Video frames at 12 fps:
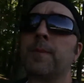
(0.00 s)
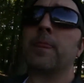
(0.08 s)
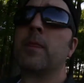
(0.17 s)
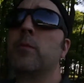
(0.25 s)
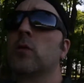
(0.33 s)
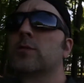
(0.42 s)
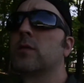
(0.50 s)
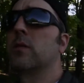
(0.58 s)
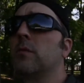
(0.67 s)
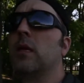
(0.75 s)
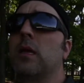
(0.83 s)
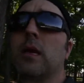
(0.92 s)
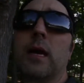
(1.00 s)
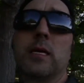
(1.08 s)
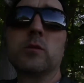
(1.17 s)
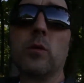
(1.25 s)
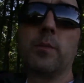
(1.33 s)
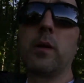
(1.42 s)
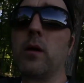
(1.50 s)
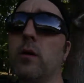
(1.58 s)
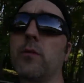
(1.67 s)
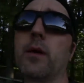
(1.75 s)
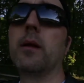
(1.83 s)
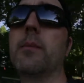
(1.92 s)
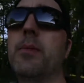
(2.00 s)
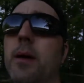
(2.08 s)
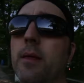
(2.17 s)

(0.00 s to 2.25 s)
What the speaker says: Most of the media guys will park right up by